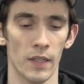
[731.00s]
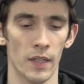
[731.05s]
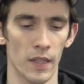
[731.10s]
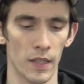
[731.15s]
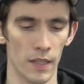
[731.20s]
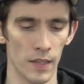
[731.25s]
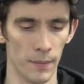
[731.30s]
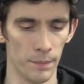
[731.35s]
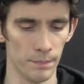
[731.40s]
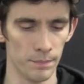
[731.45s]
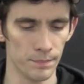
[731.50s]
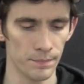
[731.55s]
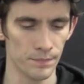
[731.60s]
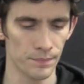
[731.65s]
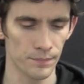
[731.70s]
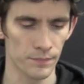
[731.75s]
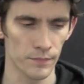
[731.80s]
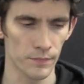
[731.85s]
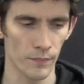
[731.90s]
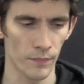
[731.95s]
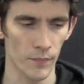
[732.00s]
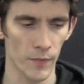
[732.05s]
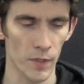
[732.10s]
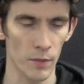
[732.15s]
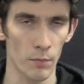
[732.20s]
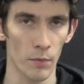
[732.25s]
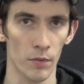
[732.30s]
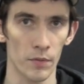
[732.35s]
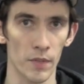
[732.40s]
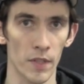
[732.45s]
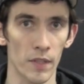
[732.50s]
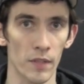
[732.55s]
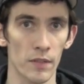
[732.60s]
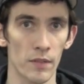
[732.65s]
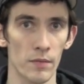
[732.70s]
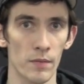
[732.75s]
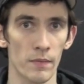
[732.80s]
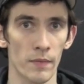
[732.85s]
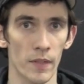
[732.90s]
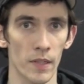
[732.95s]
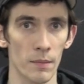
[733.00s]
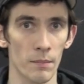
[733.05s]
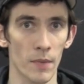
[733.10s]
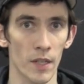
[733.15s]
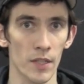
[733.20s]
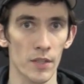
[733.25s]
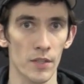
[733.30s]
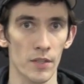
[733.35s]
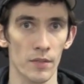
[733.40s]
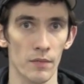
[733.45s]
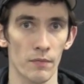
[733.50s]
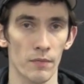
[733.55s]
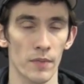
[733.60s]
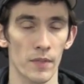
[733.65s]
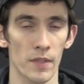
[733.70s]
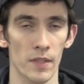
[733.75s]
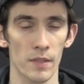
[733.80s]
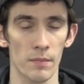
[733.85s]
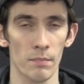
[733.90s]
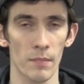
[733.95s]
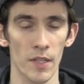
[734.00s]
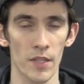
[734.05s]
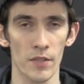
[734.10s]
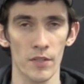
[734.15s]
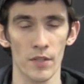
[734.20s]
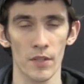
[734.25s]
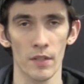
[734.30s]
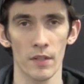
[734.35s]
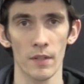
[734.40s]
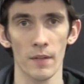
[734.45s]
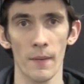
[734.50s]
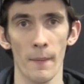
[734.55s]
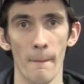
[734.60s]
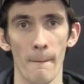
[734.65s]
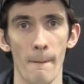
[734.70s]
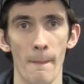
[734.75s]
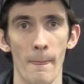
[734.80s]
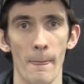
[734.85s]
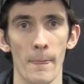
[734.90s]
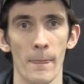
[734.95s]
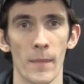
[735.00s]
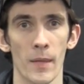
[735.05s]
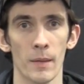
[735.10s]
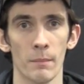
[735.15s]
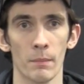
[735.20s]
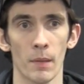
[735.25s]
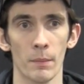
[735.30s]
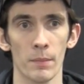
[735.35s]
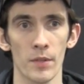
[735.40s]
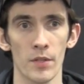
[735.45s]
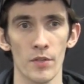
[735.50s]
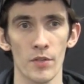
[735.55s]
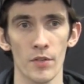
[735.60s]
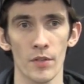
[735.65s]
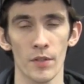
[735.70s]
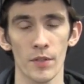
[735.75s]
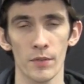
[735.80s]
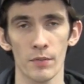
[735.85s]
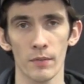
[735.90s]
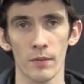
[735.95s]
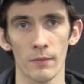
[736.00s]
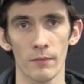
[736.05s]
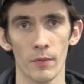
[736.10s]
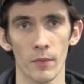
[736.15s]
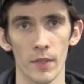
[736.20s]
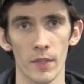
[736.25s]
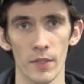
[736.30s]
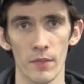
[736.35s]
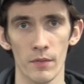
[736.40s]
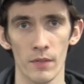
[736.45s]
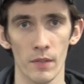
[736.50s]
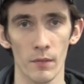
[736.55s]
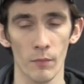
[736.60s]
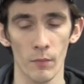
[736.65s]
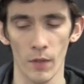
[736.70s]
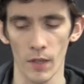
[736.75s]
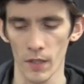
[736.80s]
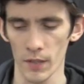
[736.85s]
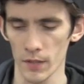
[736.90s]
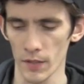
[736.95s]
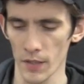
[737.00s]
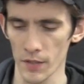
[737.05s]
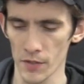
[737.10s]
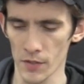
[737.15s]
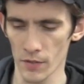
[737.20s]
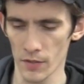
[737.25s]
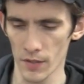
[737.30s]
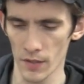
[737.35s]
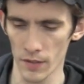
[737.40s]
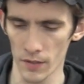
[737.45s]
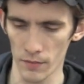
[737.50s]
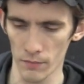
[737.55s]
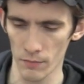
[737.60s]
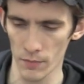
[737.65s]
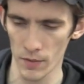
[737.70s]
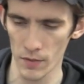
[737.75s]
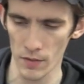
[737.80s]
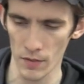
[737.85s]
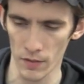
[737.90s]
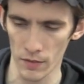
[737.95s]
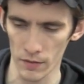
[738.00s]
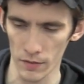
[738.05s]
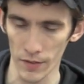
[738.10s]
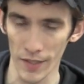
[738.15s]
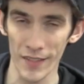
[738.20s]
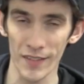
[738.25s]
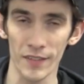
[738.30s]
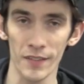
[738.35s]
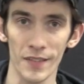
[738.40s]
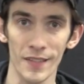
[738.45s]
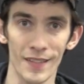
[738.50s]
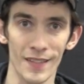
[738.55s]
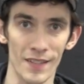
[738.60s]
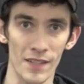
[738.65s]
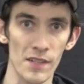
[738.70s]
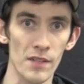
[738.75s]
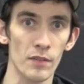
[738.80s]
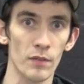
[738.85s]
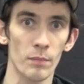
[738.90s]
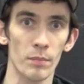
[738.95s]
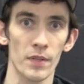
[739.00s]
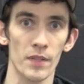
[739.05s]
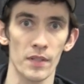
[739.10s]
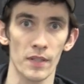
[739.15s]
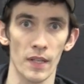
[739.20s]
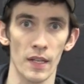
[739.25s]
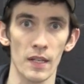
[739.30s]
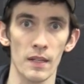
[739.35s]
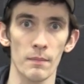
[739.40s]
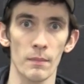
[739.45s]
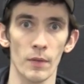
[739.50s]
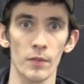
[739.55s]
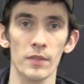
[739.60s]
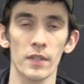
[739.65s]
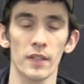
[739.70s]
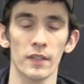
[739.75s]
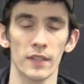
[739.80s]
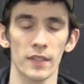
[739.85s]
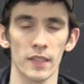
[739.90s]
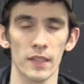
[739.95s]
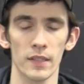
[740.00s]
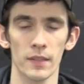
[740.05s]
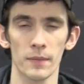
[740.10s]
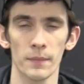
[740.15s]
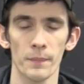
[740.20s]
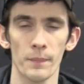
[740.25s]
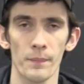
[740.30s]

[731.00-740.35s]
You won't need to use very much for this mixture, but be sure to avoid using water as you're going to result likely in a 0% motility.